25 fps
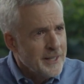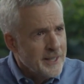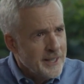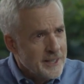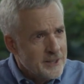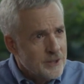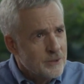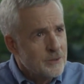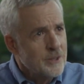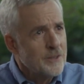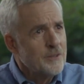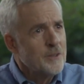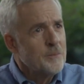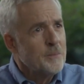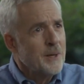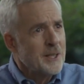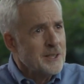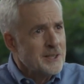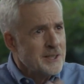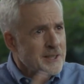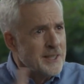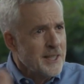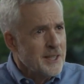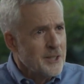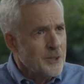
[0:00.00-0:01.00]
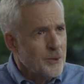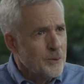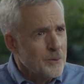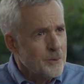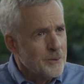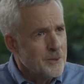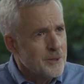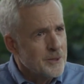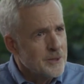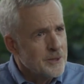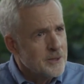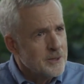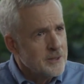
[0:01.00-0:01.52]
It's driven by
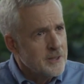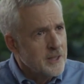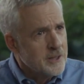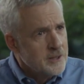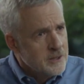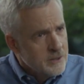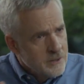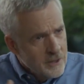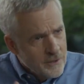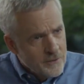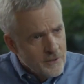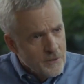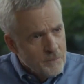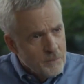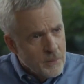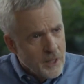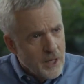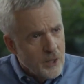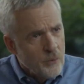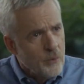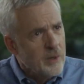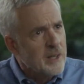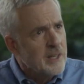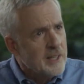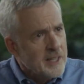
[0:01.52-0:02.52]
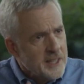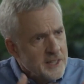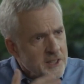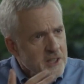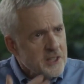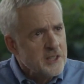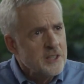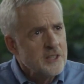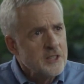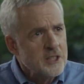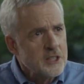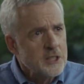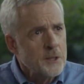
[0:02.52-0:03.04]
stakeholders. It's driven by
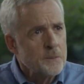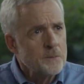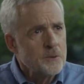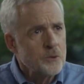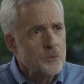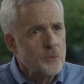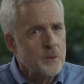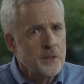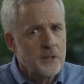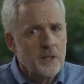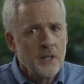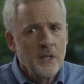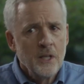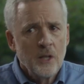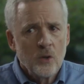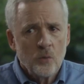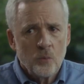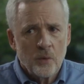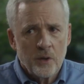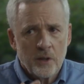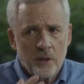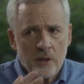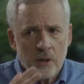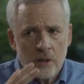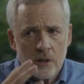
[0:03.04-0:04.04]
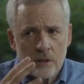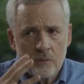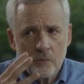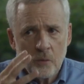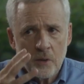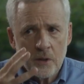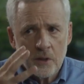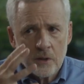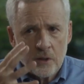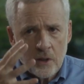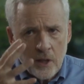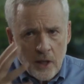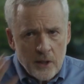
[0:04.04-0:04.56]
relationships with
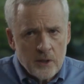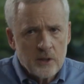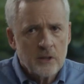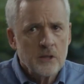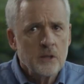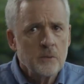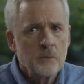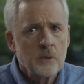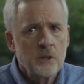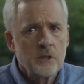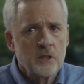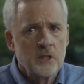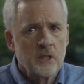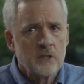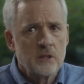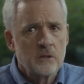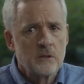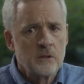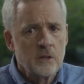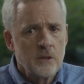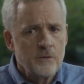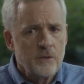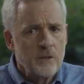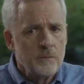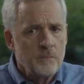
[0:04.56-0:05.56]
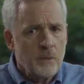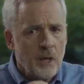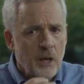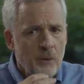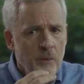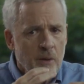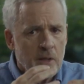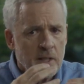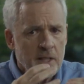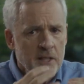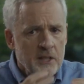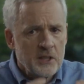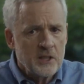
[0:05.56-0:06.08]
customers. It's driven by
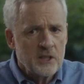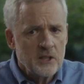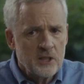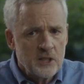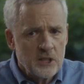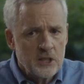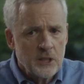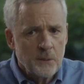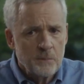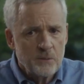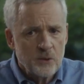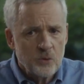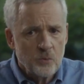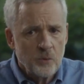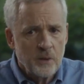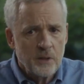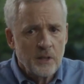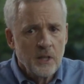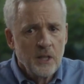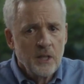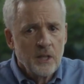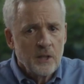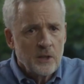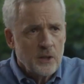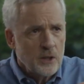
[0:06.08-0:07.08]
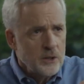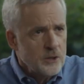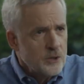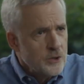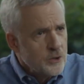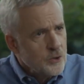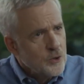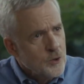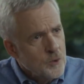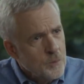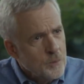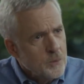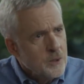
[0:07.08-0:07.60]
relationships with
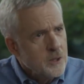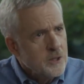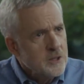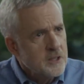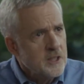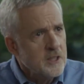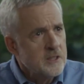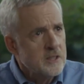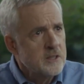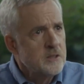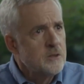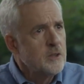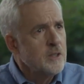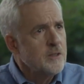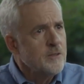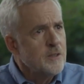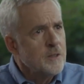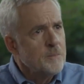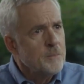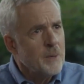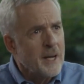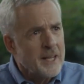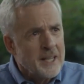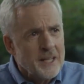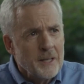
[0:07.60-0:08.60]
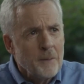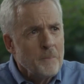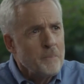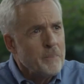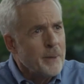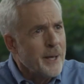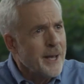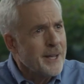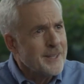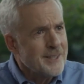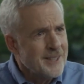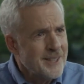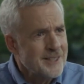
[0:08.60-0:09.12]
consumers. It's driven by
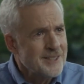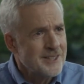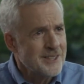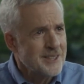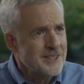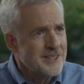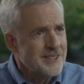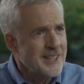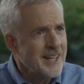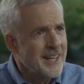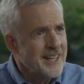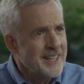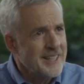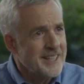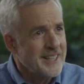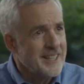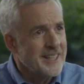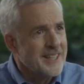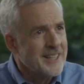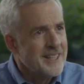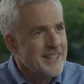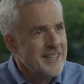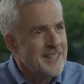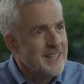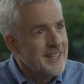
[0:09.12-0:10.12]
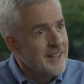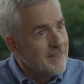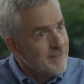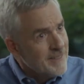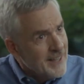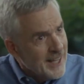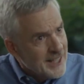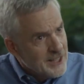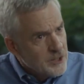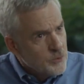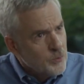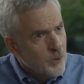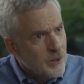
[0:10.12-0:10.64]
impact on society.
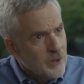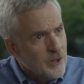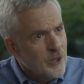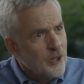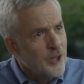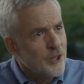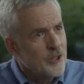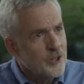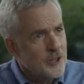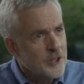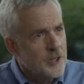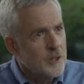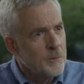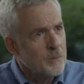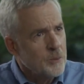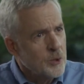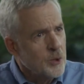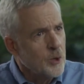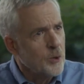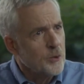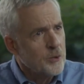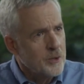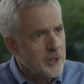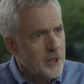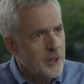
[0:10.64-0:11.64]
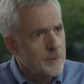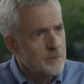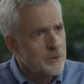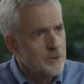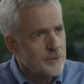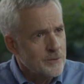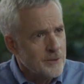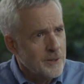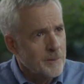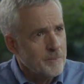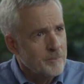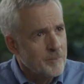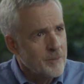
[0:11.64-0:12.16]
That's where long-term growth comes
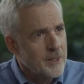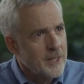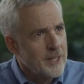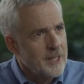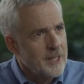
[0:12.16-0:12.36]
from.